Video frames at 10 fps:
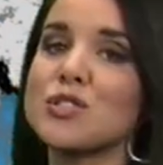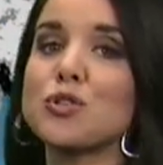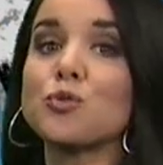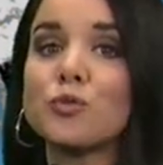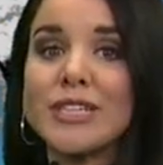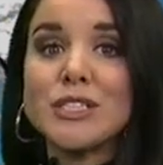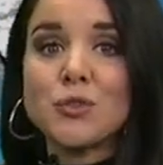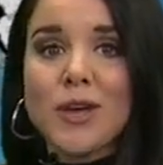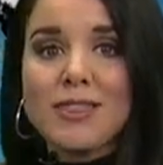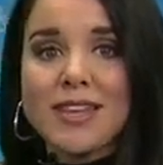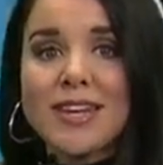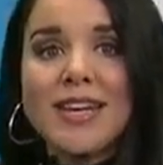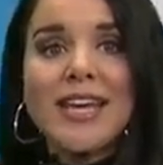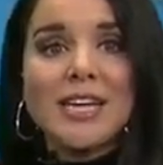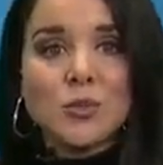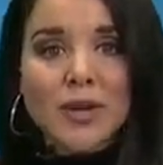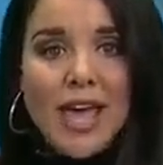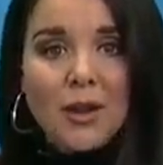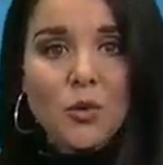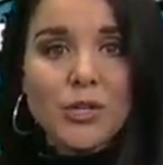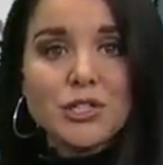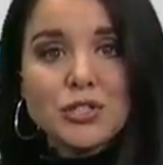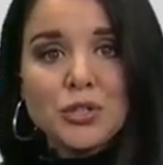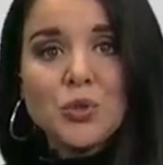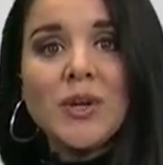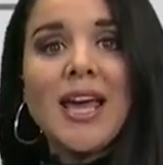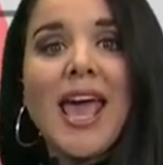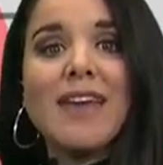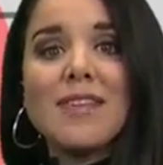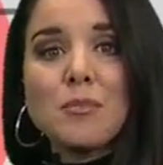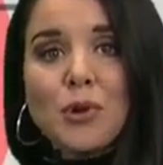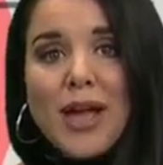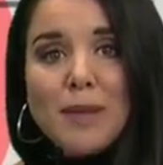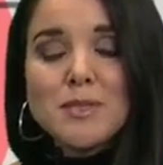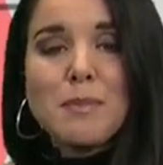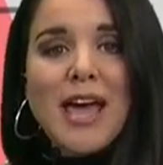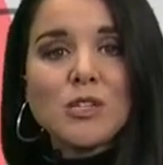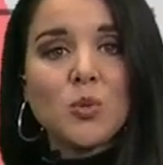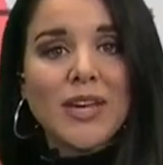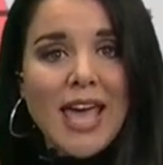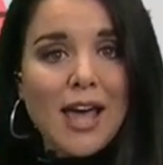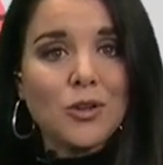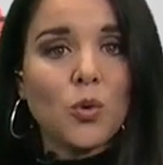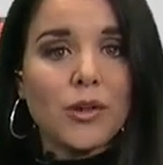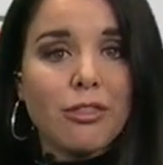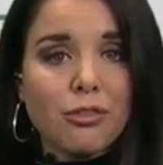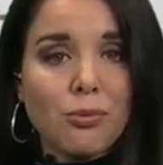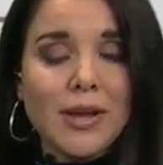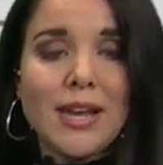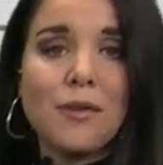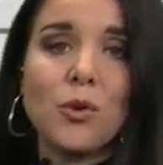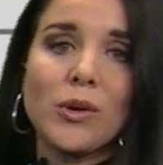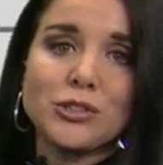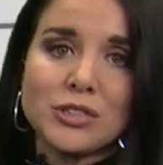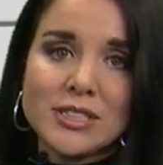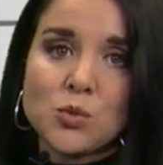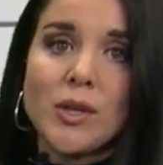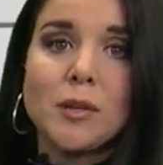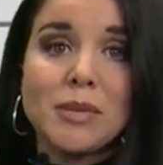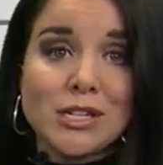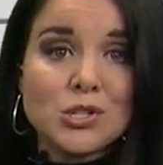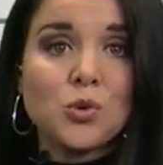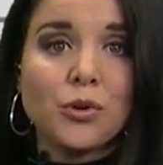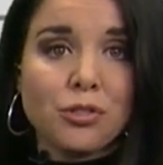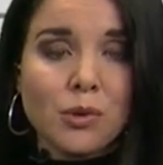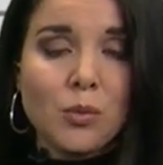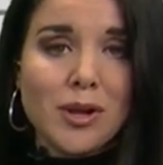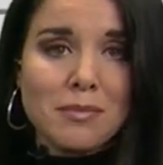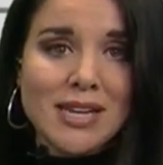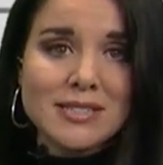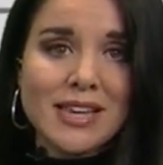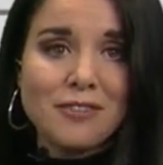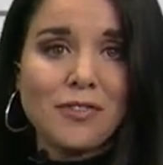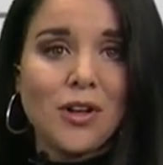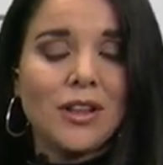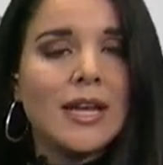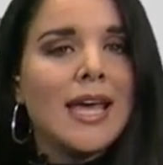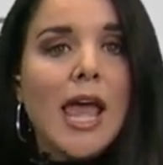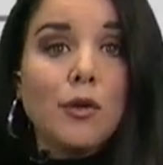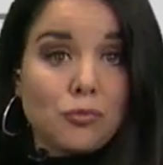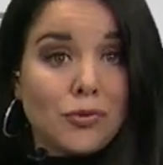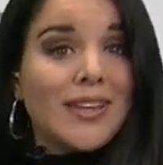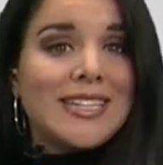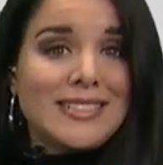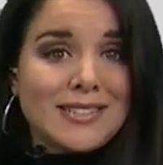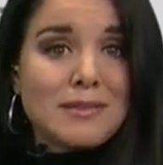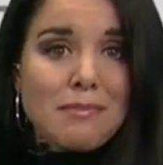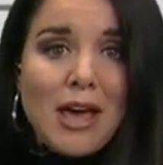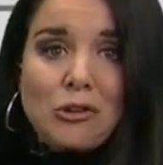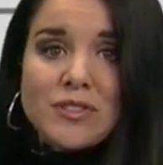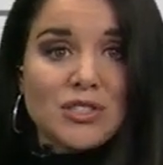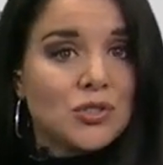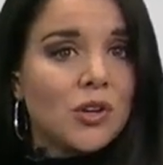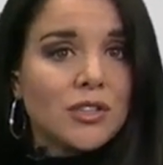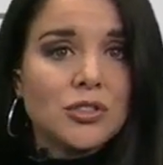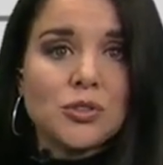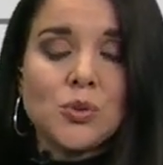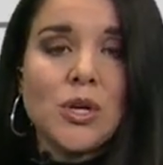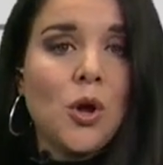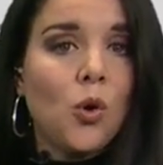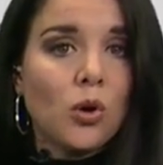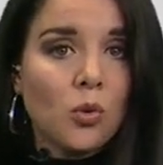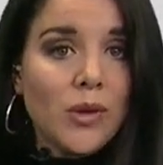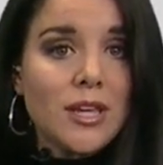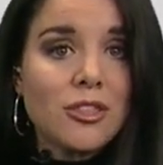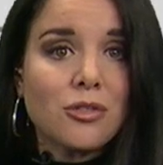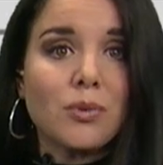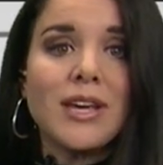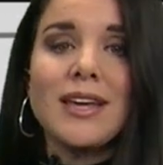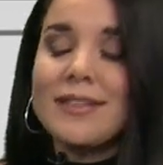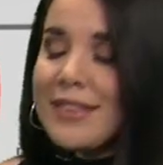this to re-strengthen into a Category 2 and then perhaps back to a Category 3. Now, the question is, will it be a 2 or 3 when it makes landfall? It really doesn't matter if it's a strong 2 or a weak 3.